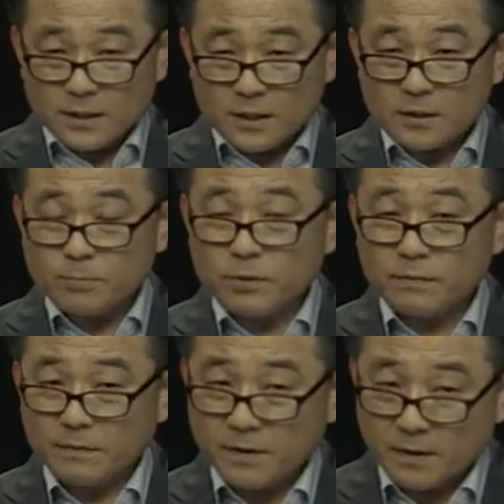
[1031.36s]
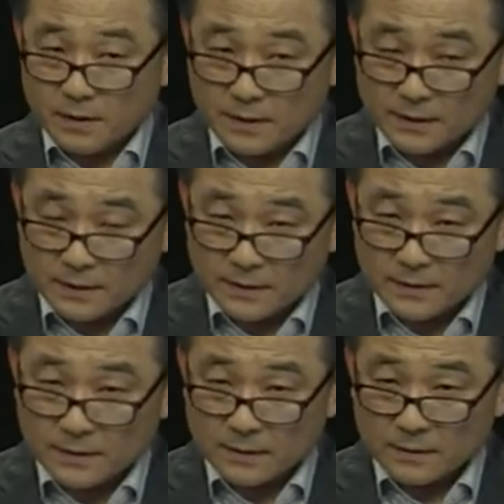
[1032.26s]
is preferred
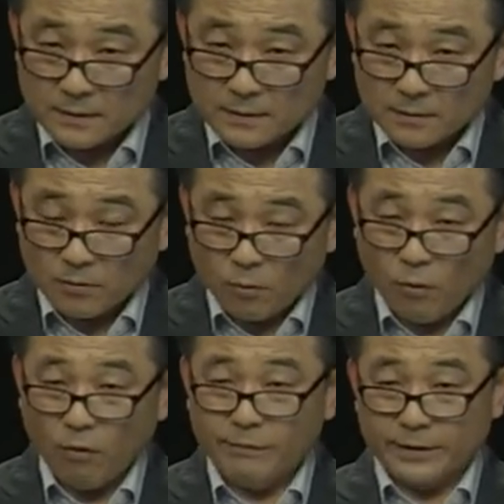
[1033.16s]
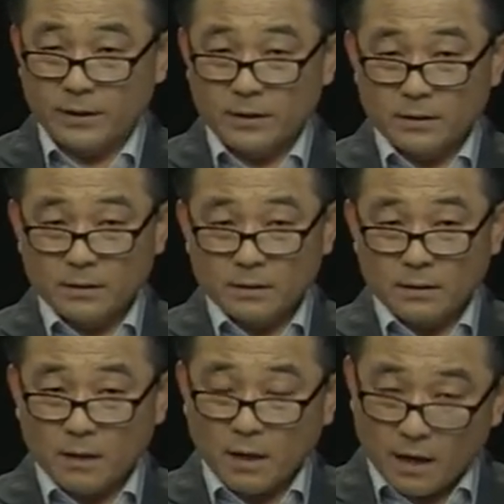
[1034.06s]
over
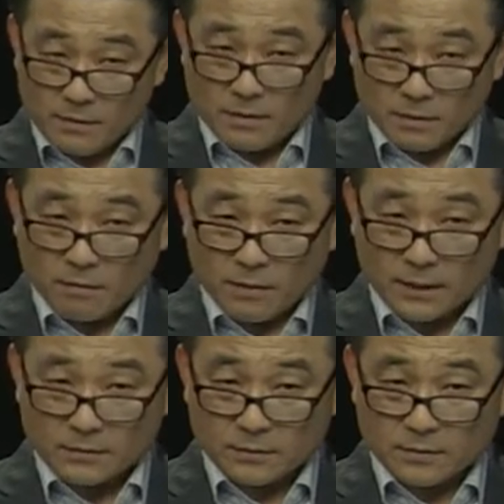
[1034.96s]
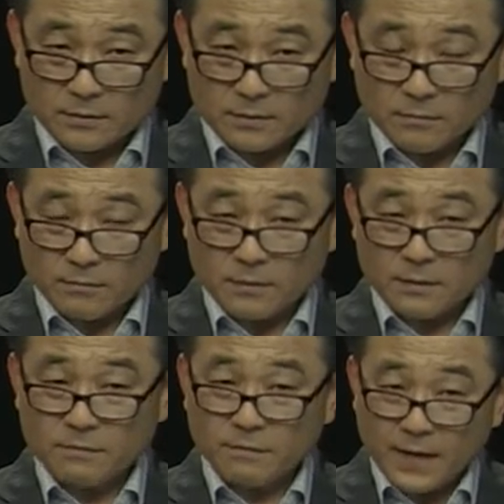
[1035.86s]
other correction.
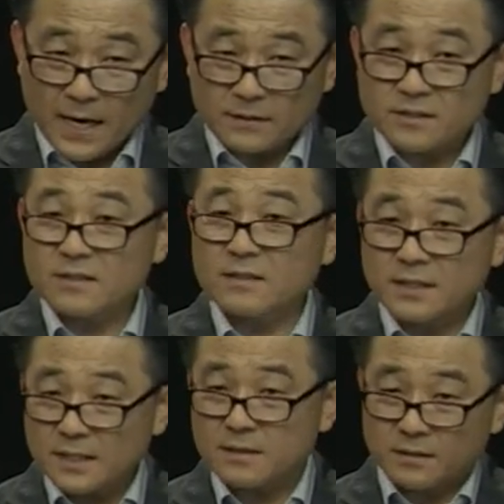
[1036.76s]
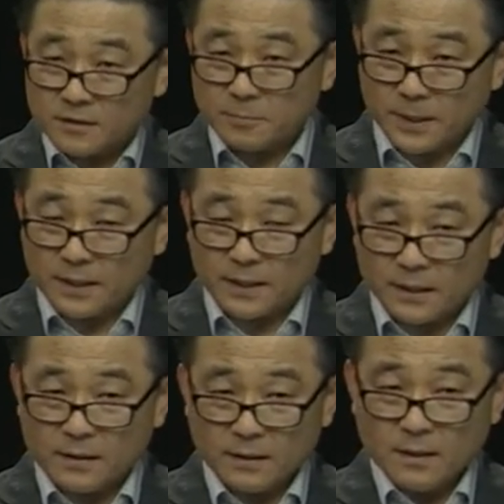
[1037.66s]
In fact, statistically
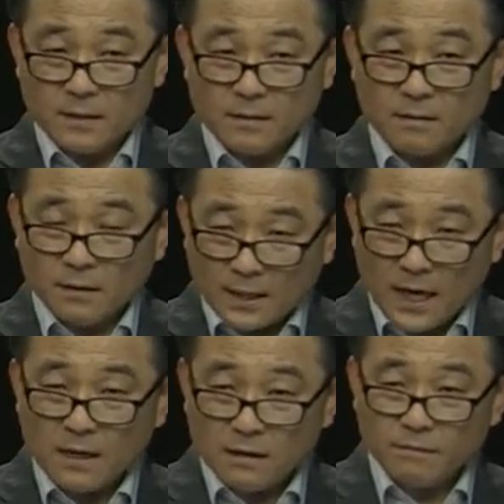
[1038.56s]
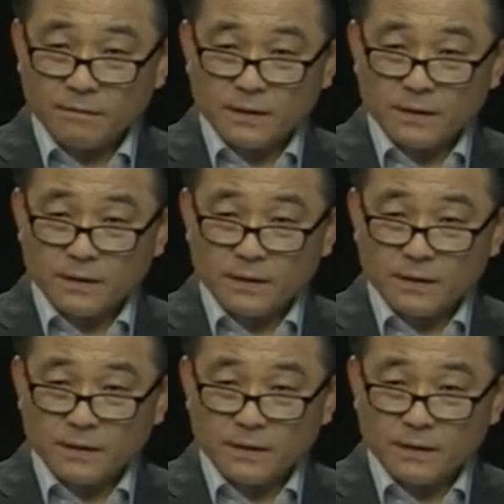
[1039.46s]
speaking, there are a lot of